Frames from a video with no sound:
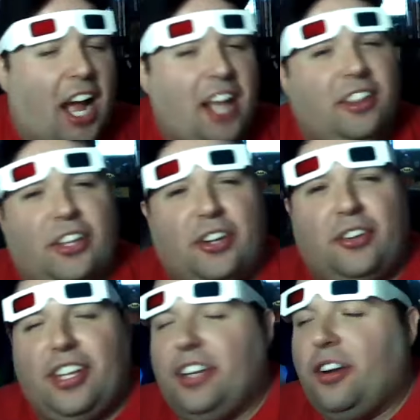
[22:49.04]
I
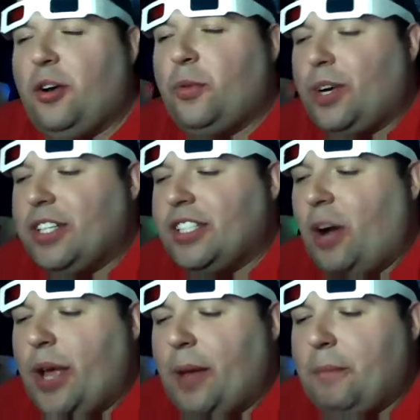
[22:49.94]
literally, you know, at one
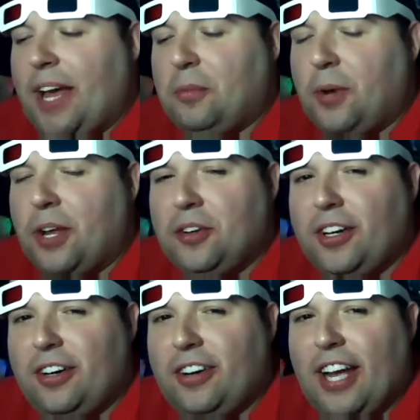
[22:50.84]
time we had bad weather
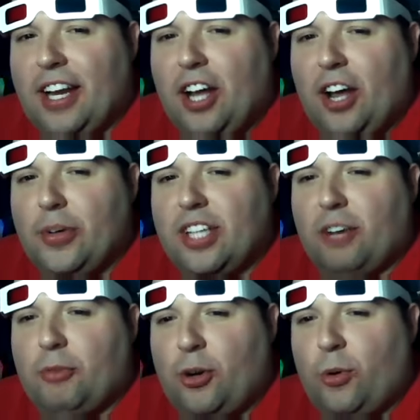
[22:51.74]
here and it was
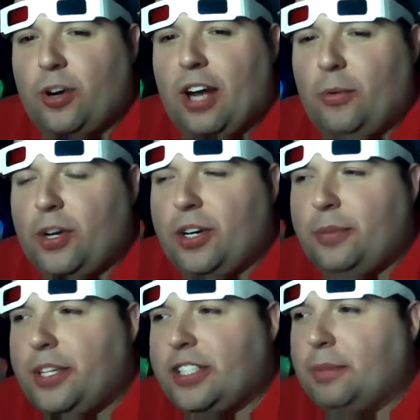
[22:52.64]
recorded. I wanted to
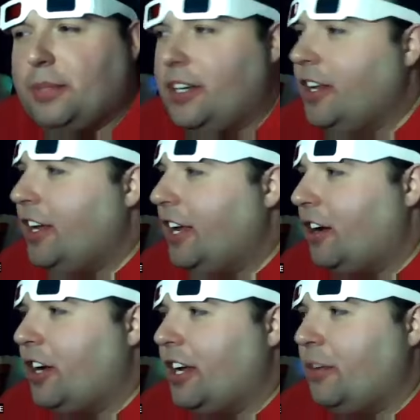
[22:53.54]
put something in
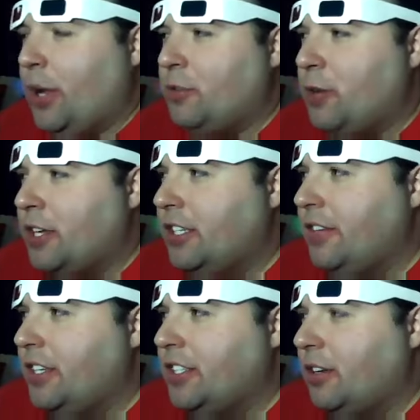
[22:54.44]
our, and we have
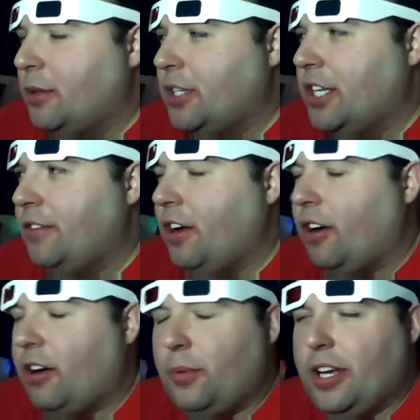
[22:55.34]
DirecTV, so the D V
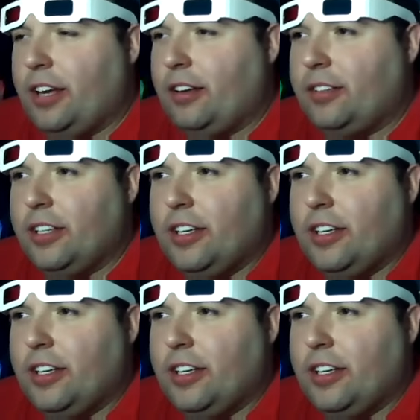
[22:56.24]
R went out.